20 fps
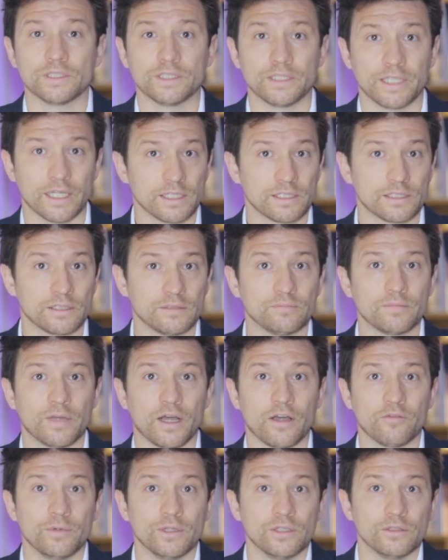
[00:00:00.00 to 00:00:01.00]
Yes,
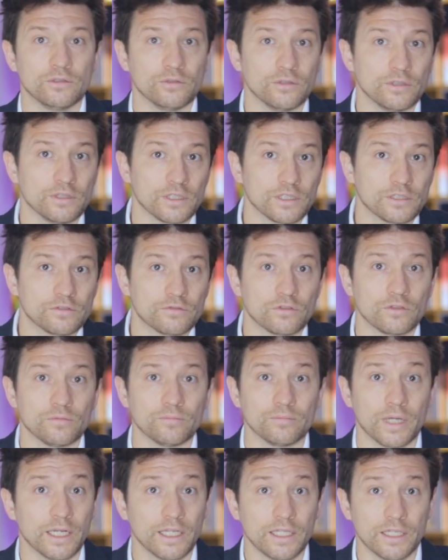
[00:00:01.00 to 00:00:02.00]
I've been doing this for
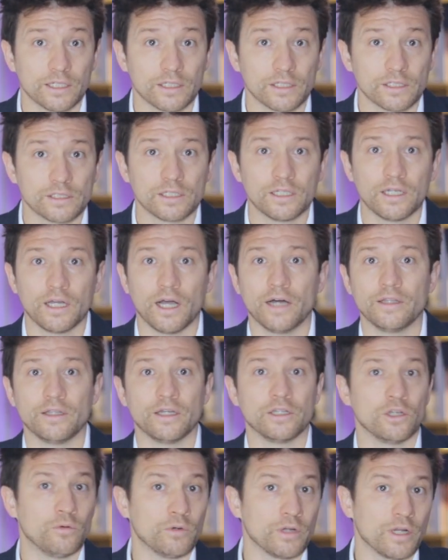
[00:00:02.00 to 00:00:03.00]
many years and
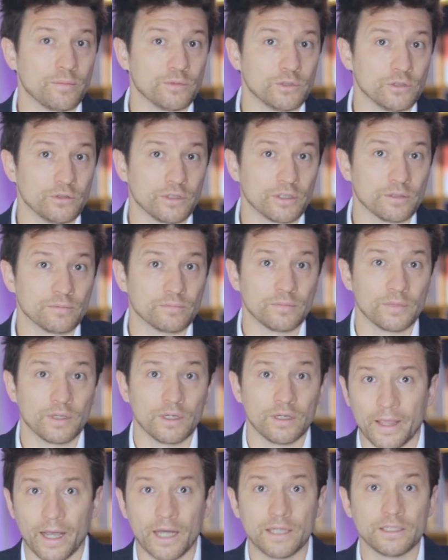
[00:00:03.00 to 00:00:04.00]
I know what I'm doing.
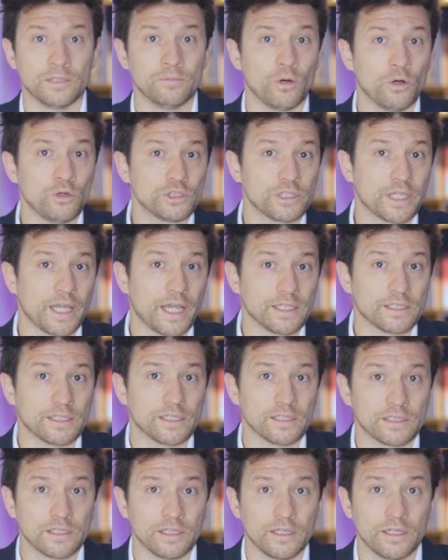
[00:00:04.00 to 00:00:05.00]
And in most
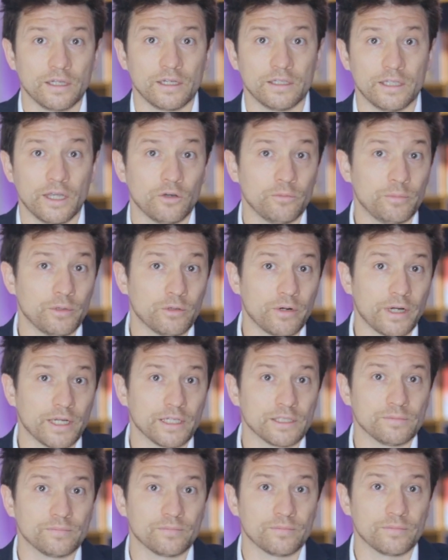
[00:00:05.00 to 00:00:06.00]
cases, they would be
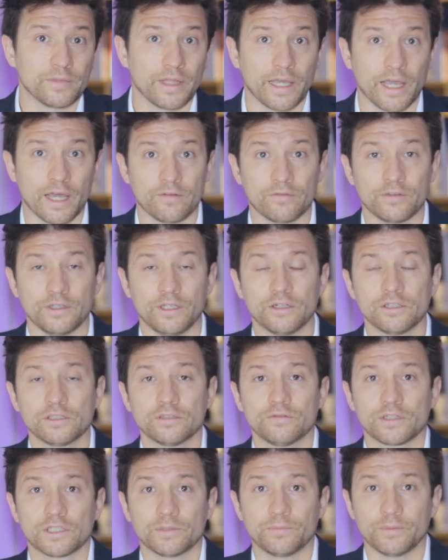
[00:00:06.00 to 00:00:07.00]
right. They have
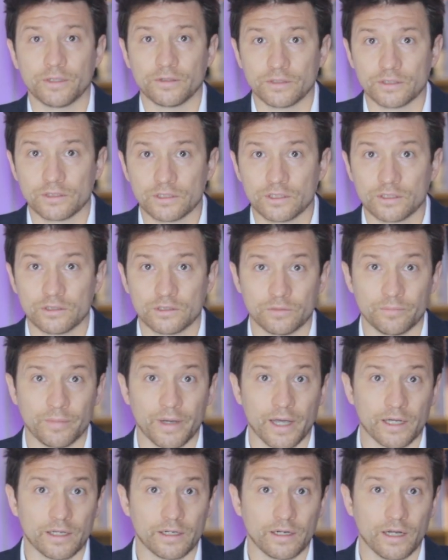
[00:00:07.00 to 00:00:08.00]
years of experience to
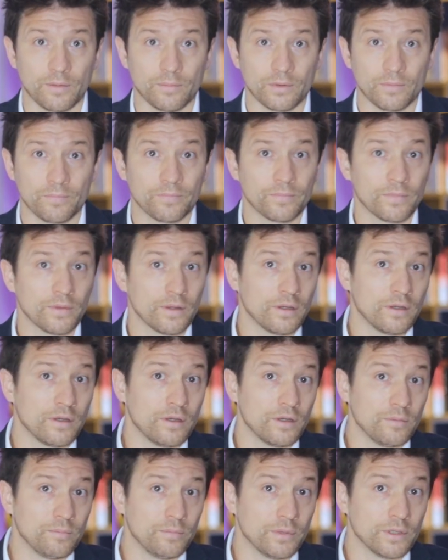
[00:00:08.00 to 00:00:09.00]
back it up.
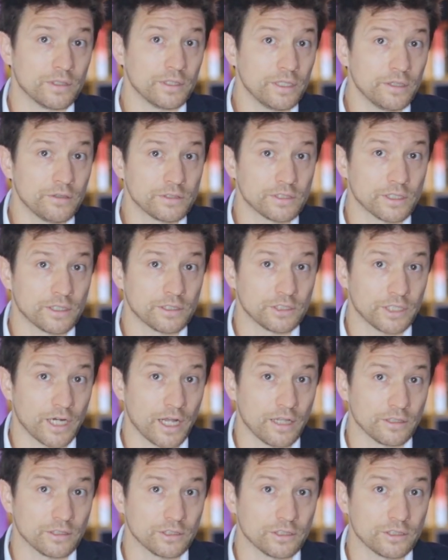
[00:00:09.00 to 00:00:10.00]
But here's a
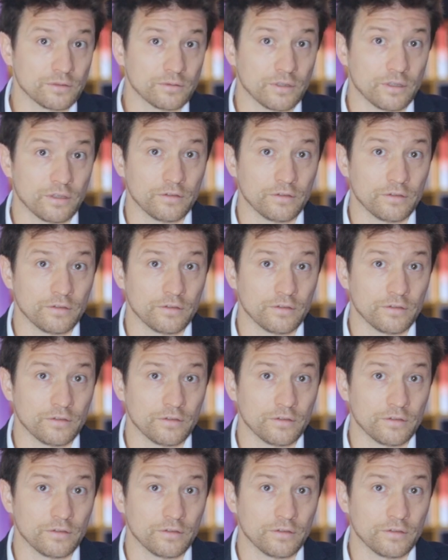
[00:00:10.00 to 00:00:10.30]
challenge.